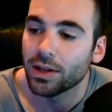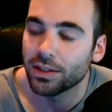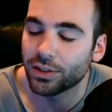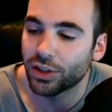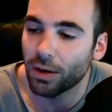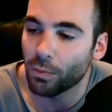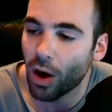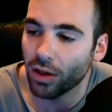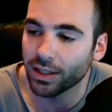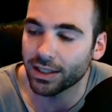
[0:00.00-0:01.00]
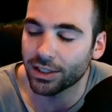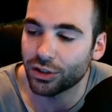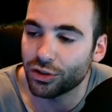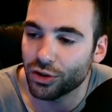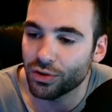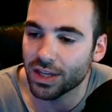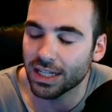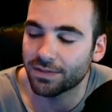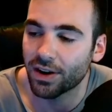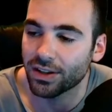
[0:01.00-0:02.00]
The XUMM wallet lets you do
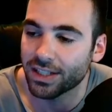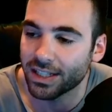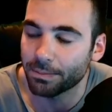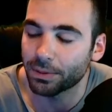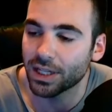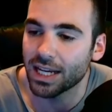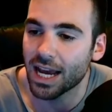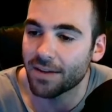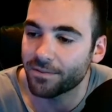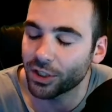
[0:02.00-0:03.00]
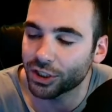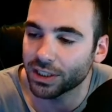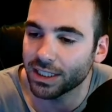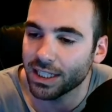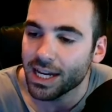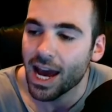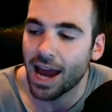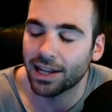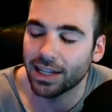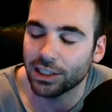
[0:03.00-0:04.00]
things very simply and efficiently,
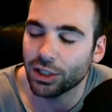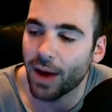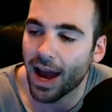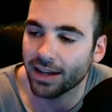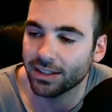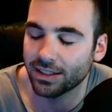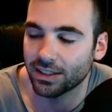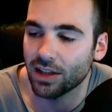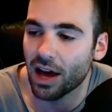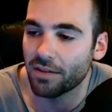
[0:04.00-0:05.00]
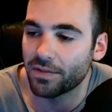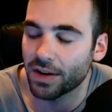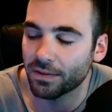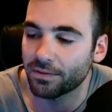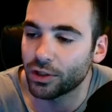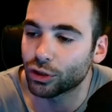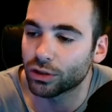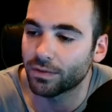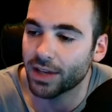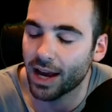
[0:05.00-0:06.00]
and lets you access a lot of different features
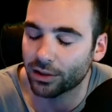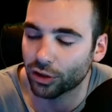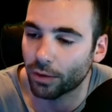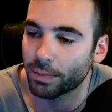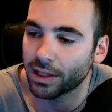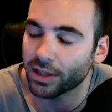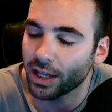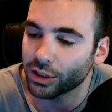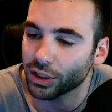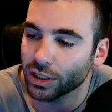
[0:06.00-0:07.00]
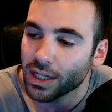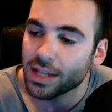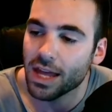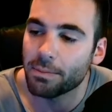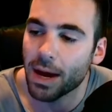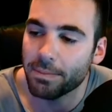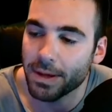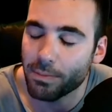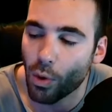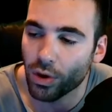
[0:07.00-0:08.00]
of the X R P ledger Ledger that might
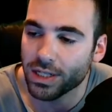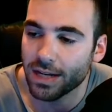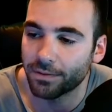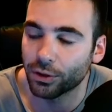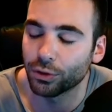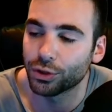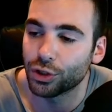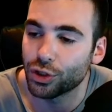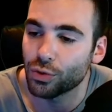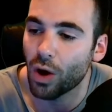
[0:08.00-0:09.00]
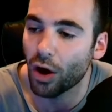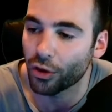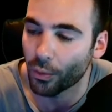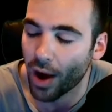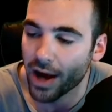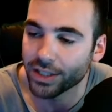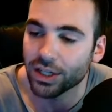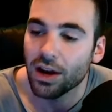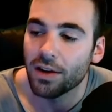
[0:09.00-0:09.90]
be more difficult to do otherwise.